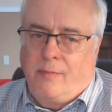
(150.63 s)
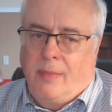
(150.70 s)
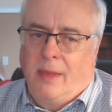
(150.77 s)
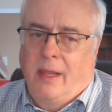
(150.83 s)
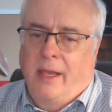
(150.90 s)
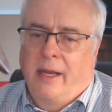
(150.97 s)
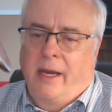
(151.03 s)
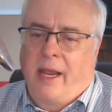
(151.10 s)

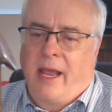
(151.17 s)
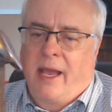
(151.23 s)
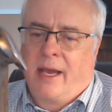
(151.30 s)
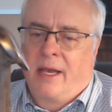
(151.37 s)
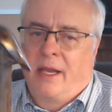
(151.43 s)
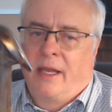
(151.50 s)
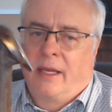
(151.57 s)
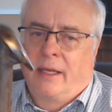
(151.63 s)

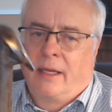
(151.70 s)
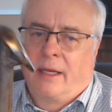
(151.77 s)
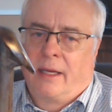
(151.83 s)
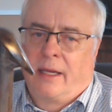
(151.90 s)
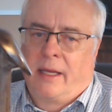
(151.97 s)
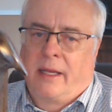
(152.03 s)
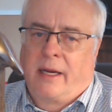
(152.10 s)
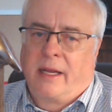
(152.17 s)

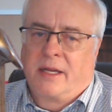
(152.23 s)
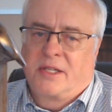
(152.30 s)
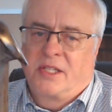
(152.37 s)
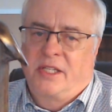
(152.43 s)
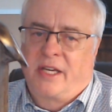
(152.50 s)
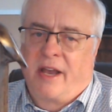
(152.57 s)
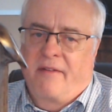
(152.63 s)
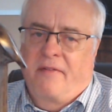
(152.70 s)
it has
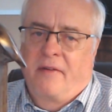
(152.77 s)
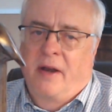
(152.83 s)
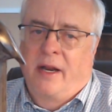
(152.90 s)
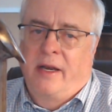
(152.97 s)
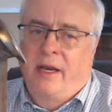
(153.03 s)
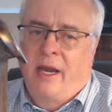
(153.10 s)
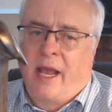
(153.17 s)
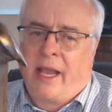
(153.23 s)

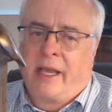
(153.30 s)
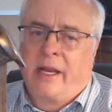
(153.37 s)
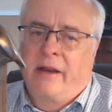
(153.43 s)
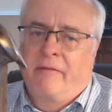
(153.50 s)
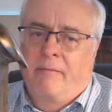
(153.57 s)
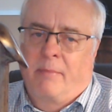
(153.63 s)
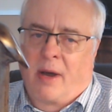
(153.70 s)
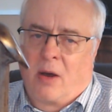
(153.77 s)
definite
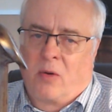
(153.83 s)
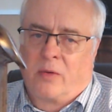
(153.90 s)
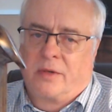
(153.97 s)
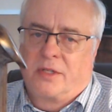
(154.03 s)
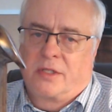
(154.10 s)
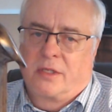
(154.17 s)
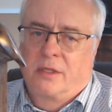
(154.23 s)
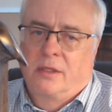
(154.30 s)
negative
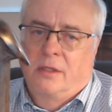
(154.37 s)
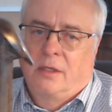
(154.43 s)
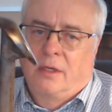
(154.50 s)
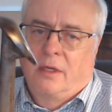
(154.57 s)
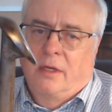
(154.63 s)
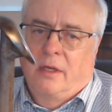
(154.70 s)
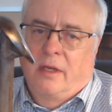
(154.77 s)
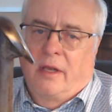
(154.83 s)
bounce.
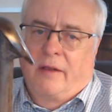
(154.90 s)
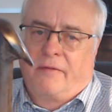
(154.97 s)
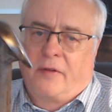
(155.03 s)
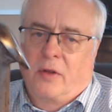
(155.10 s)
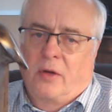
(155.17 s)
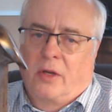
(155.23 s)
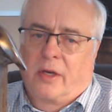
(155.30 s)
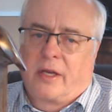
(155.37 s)
If
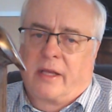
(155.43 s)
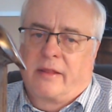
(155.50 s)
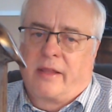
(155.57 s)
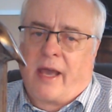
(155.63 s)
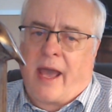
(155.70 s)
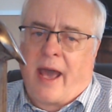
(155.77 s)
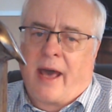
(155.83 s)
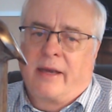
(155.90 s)
you look at
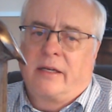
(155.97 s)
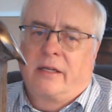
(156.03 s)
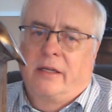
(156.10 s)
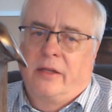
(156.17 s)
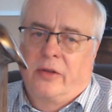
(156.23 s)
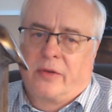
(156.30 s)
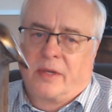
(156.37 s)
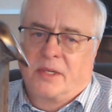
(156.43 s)
that,
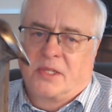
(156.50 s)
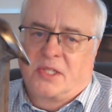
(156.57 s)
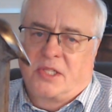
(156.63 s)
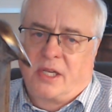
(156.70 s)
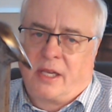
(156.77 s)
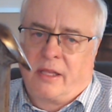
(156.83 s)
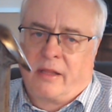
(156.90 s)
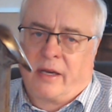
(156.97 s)
you can
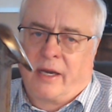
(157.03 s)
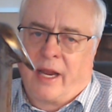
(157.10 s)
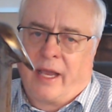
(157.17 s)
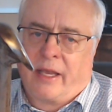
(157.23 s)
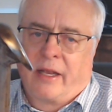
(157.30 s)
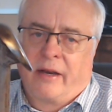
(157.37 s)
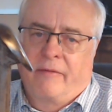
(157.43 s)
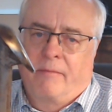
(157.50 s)
see the
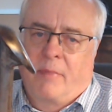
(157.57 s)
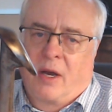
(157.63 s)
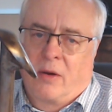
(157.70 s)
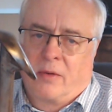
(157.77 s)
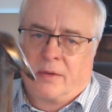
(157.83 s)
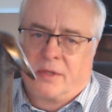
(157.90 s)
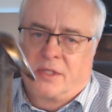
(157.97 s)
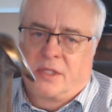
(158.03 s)
negative
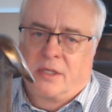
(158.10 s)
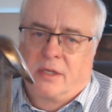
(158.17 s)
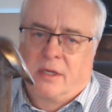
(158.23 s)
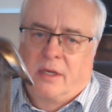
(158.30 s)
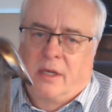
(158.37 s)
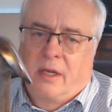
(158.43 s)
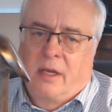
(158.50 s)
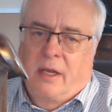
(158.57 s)
bounce.
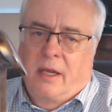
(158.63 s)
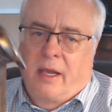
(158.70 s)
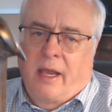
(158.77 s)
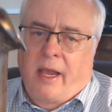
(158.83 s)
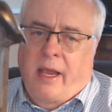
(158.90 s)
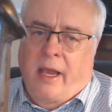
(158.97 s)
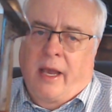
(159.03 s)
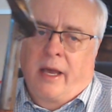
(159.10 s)

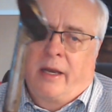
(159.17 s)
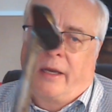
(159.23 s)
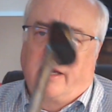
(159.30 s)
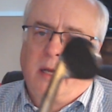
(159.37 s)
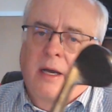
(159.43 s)
And